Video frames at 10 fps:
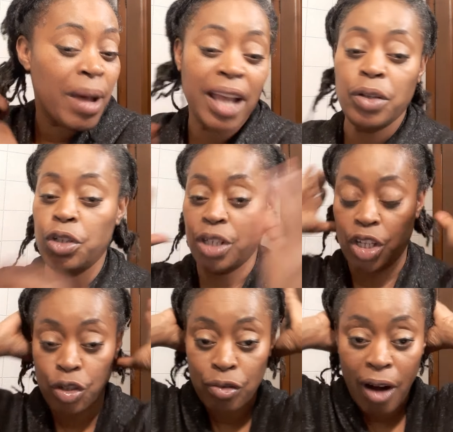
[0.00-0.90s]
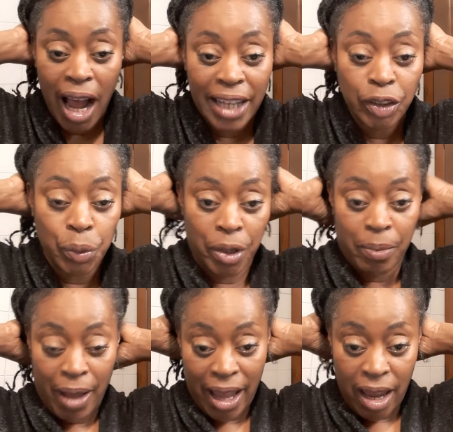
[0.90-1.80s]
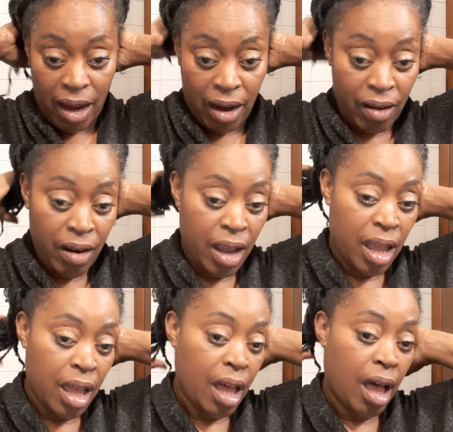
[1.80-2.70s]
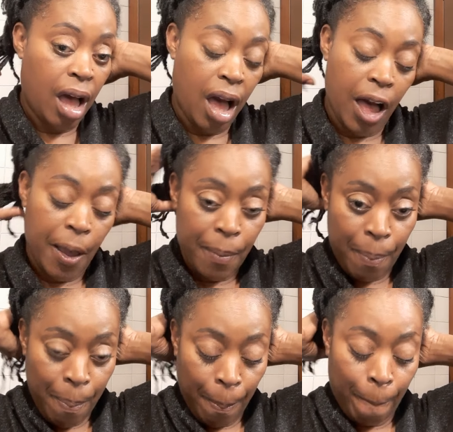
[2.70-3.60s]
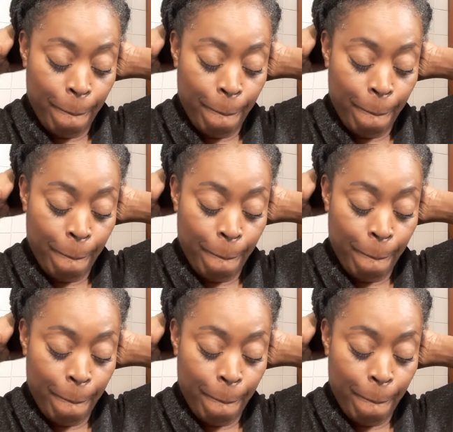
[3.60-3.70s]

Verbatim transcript: I usually try to wear my hair um,